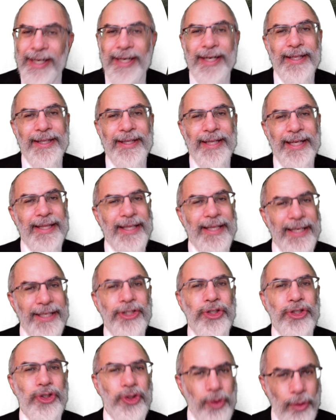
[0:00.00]
that this
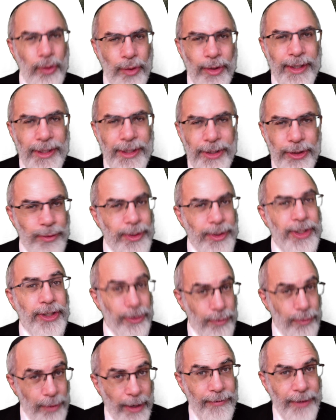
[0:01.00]
source, which is
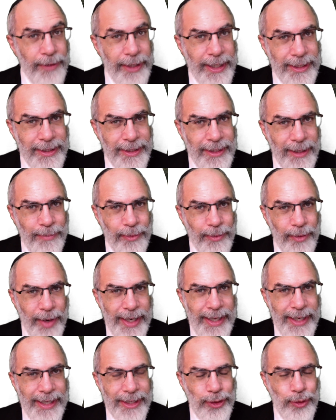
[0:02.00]
roughly
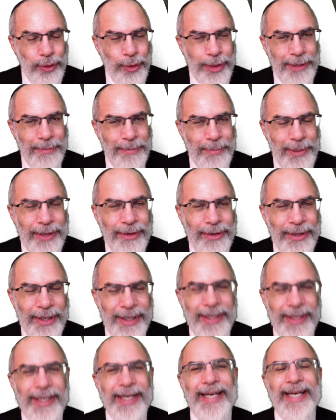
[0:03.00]
contemporaneous with the
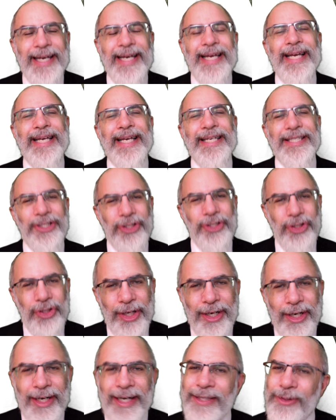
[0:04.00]
period, is
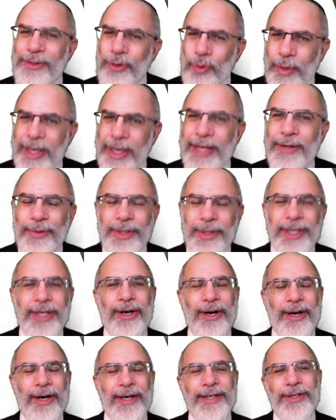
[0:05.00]
not well
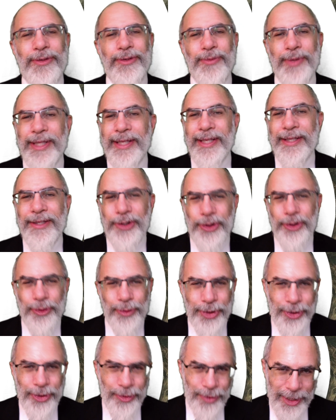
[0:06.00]
regarded within the
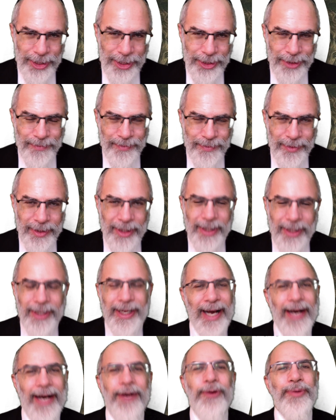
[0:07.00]
Jewish tradition.
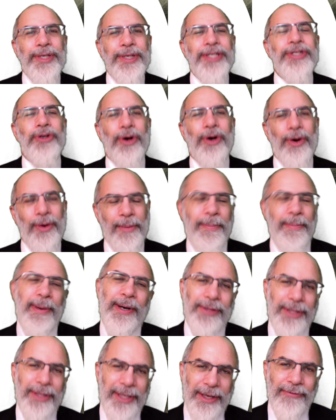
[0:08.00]
How do we know
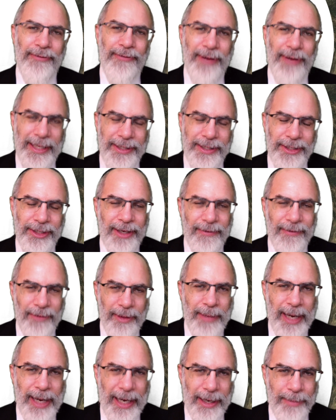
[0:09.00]
about the events of the
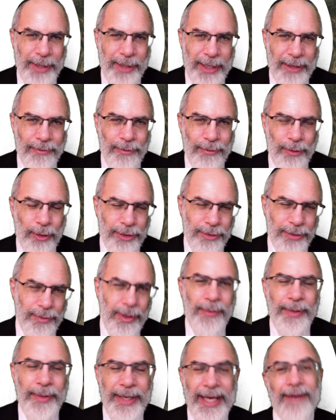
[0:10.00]
Maccabean revolt? Well,
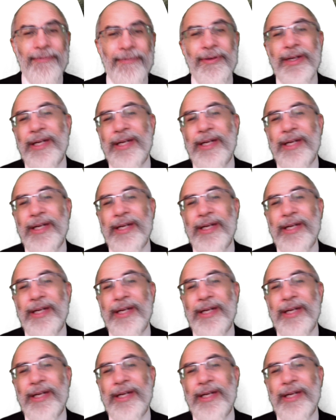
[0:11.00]
we have